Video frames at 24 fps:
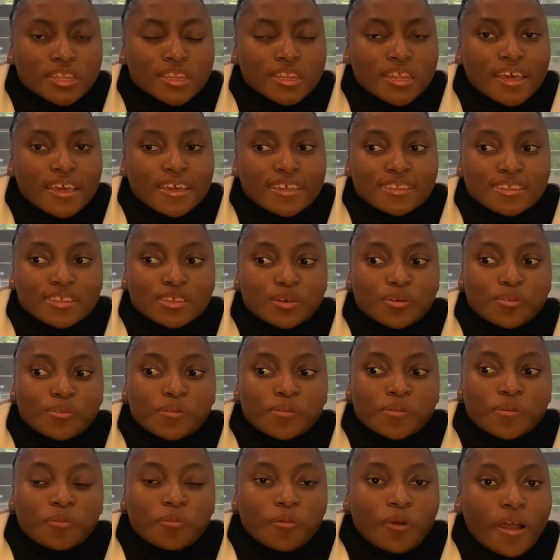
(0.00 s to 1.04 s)
that,
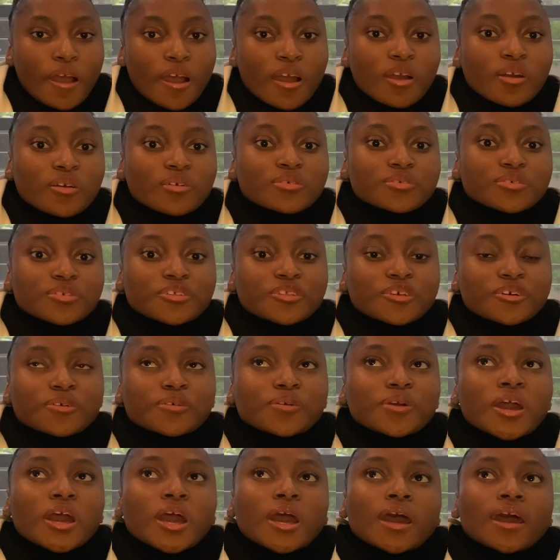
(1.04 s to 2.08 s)
wow,
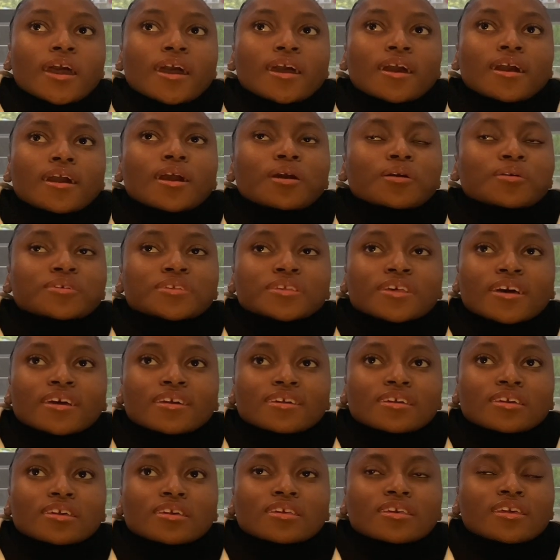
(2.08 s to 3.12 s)
I was
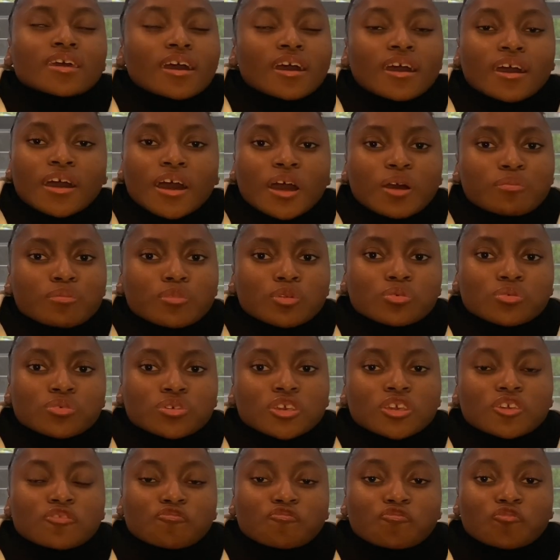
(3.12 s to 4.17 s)
like, yeah, I'm
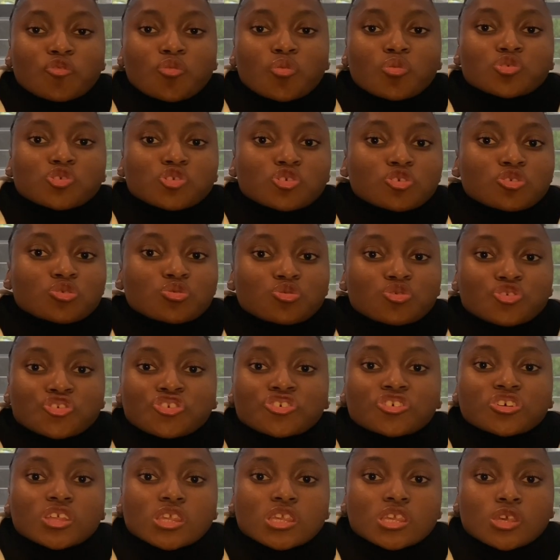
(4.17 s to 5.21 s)
looking for
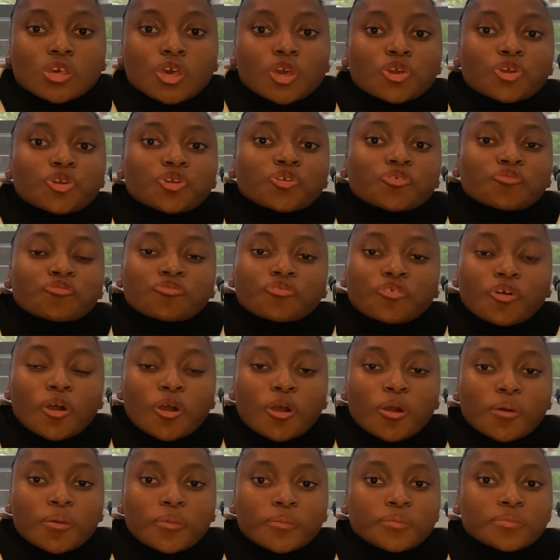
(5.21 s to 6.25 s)
solutions
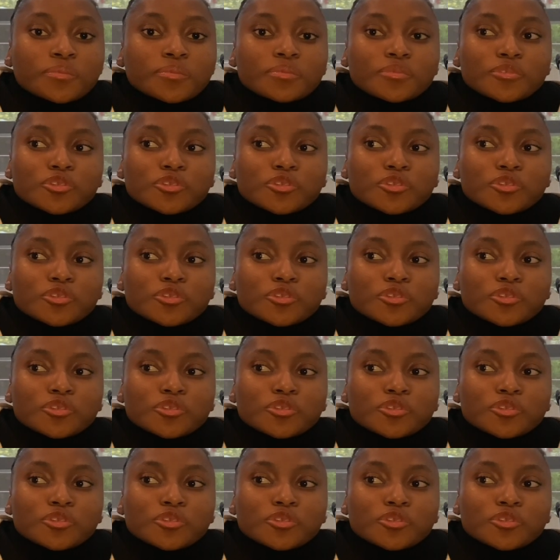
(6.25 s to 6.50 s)
from